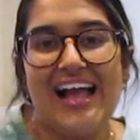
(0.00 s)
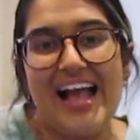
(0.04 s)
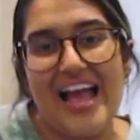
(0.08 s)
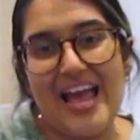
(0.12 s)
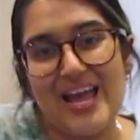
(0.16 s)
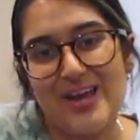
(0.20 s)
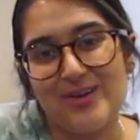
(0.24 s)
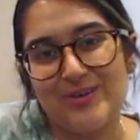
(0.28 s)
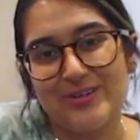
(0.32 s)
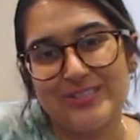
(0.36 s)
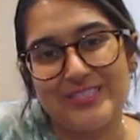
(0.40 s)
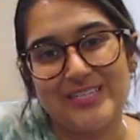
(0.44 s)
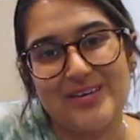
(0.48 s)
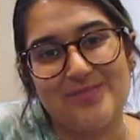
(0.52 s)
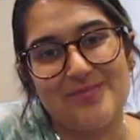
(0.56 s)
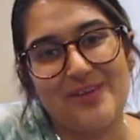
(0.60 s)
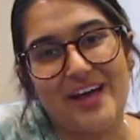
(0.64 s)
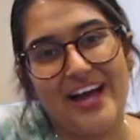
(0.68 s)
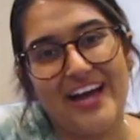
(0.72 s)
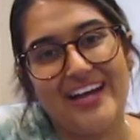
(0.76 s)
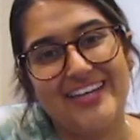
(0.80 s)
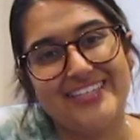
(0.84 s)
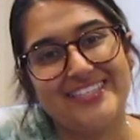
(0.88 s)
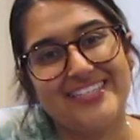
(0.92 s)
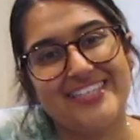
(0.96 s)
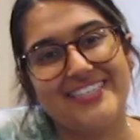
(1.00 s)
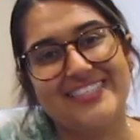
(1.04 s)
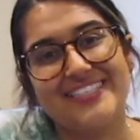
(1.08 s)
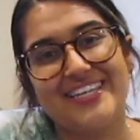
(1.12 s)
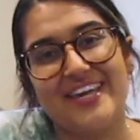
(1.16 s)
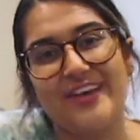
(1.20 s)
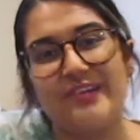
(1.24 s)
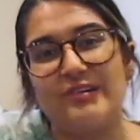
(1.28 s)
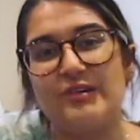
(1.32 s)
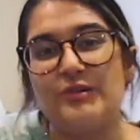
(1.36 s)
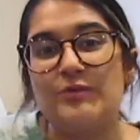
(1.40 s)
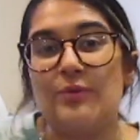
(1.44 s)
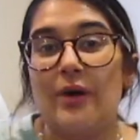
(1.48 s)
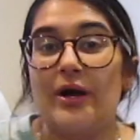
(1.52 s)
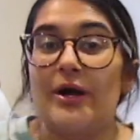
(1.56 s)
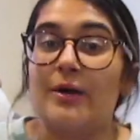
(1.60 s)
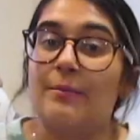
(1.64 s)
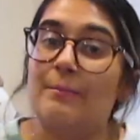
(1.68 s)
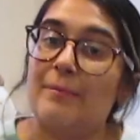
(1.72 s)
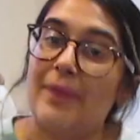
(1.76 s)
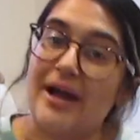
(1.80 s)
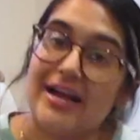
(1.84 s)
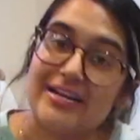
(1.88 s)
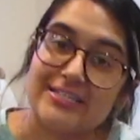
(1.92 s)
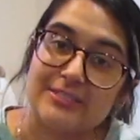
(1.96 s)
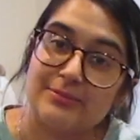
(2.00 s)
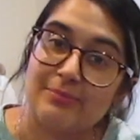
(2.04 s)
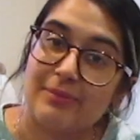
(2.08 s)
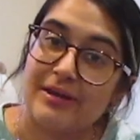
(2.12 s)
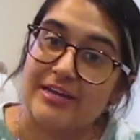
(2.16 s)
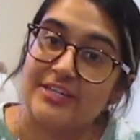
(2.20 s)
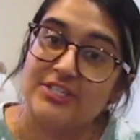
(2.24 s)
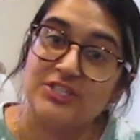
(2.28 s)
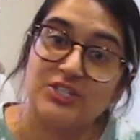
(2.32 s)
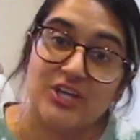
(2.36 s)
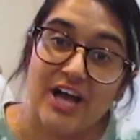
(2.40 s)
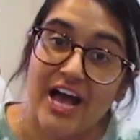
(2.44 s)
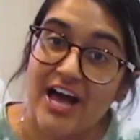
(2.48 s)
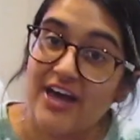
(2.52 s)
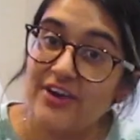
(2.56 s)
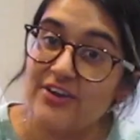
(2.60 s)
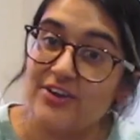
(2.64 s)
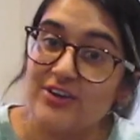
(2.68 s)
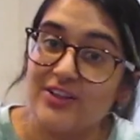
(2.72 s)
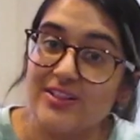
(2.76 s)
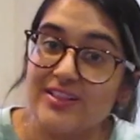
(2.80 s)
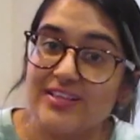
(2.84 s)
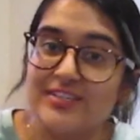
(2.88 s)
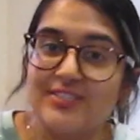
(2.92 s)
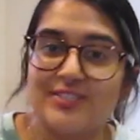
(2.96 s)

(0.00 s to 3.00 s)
Hey, what's up guys, it's Kira and welcome back to my channel.